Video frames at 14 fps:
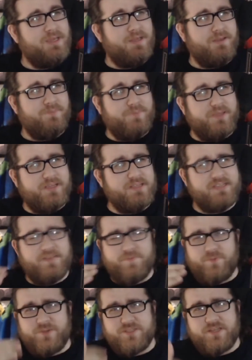Because
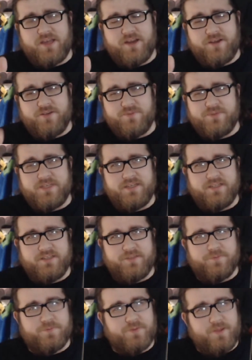I've retired technically
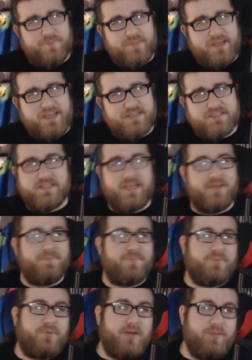from that, I
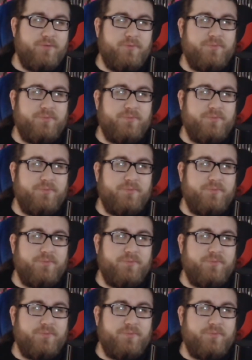probably